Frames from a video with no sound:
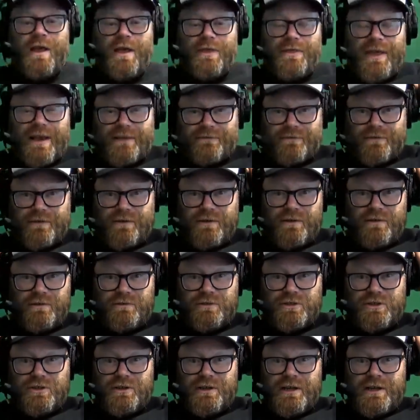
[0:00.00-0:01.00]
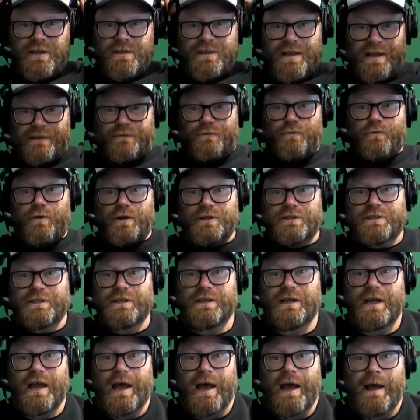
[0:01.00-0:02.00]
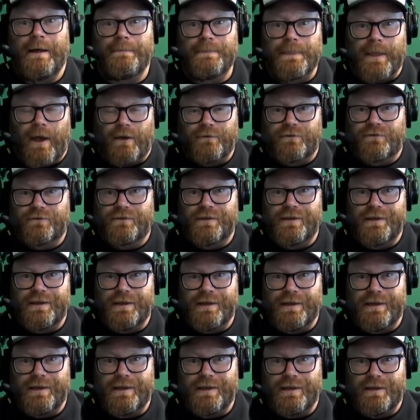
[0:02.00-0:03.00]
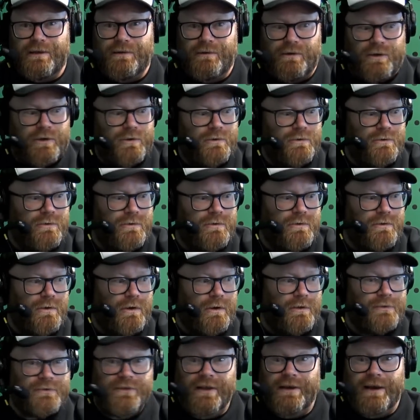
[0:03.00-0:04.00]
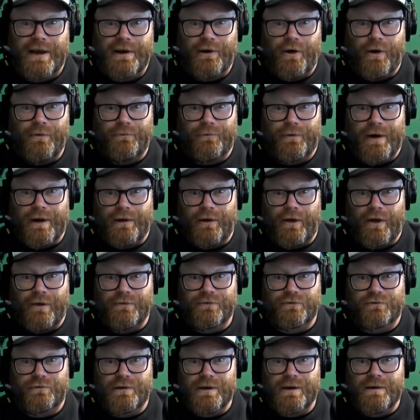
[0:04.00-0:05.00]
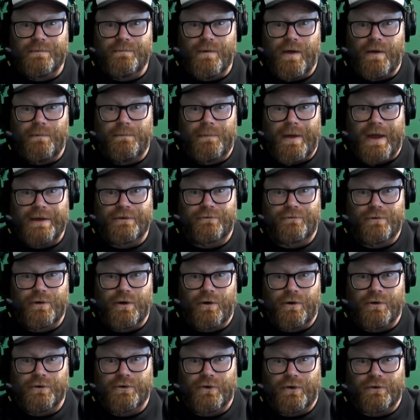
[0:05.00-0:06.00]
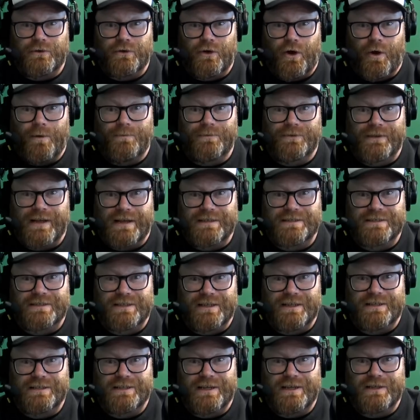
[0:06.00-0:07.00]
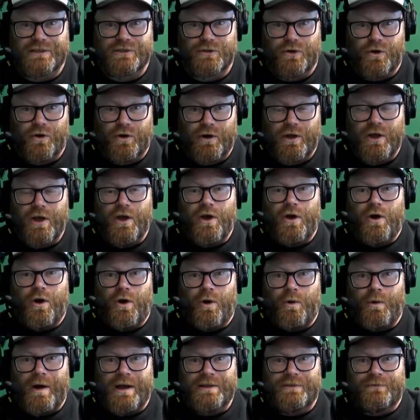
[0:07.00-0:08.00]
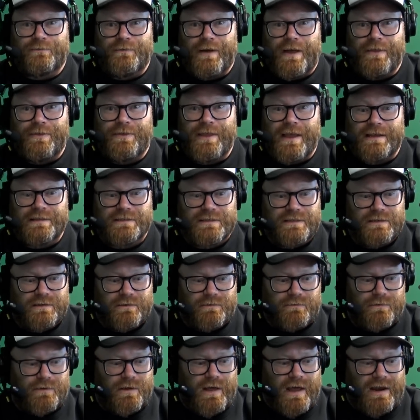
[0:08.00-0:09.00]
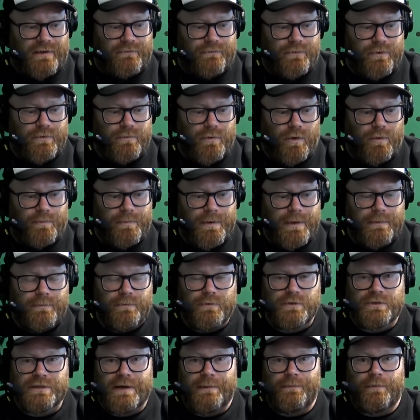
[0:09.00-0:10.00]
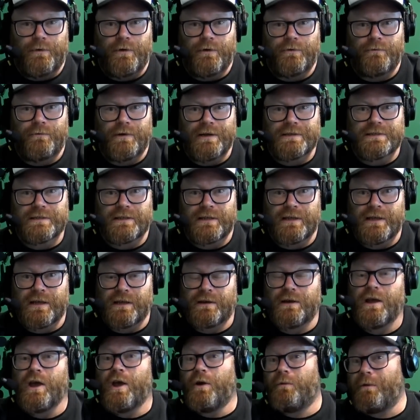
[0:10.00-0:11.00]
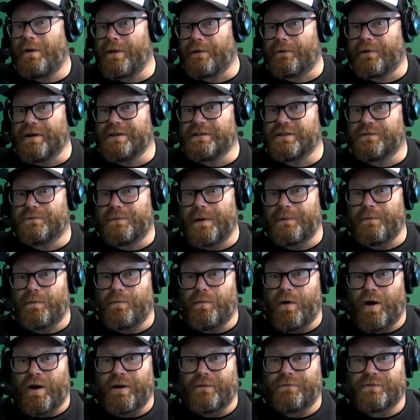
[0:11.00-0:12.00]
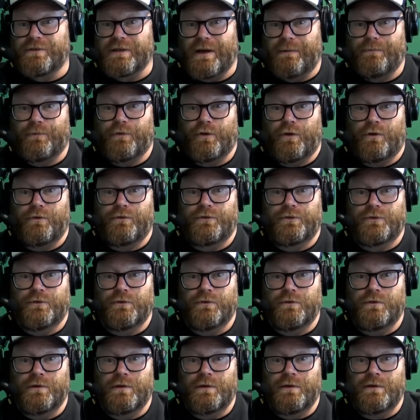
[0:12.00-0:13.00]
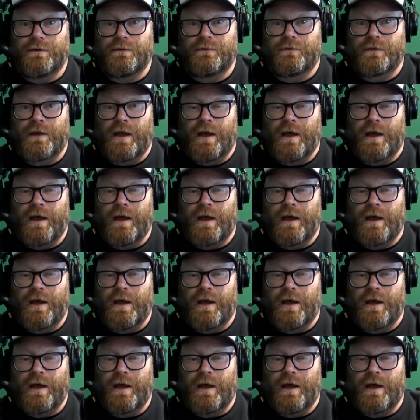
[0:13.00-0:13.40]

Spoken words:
thanks for tuning in. Thanks for watching. I'll see you on Sunday night for our live stream, patreon.com/DT Talk. Always fun. Thanks to, had a few more people jump on recently. And one of the reasons people might have jumped on too is